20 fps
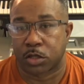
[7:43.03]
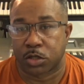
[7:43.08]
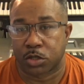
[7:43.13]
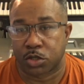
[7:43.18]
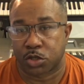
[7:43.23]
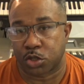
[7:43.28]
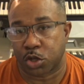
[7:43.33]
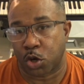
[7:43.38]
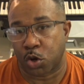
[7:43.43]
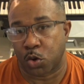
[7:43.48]

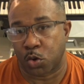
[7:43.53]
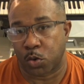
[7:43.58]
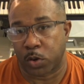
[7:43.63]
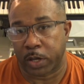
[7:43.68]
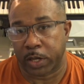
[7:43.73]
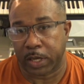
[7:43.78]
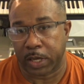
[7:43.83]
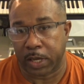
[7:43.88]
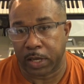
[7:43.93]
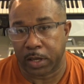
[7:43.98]
So
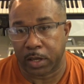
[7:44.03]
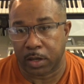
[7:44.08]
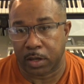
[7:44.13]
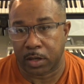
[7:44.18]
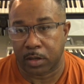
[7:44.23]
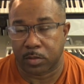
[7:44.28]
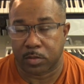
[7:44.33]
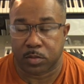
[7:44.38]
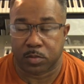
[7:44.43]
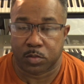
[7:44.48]

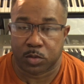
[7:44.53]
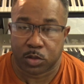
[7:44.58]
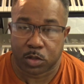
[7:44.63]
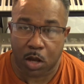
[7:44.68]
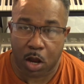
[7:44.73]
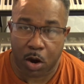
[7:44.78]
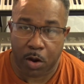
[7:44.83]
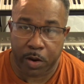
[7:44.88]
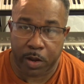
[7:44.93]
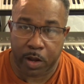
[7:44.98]
again, I'm
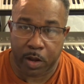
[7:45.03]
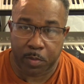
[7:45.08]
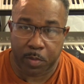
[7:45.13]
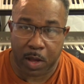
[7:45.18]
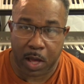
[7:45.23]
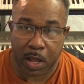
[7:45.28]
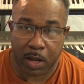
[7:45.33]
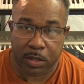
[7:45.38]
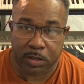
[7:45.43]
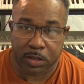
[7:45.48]
sorry, I
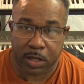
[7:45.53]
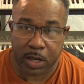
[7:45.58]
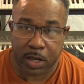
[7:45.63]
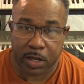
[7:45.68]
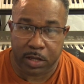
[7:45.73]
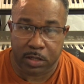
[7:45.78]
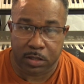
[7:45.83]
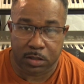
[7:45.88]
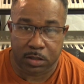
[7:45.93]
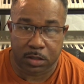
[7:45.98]

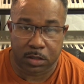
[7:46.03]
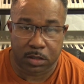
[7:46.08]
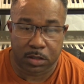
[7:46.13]
apologize.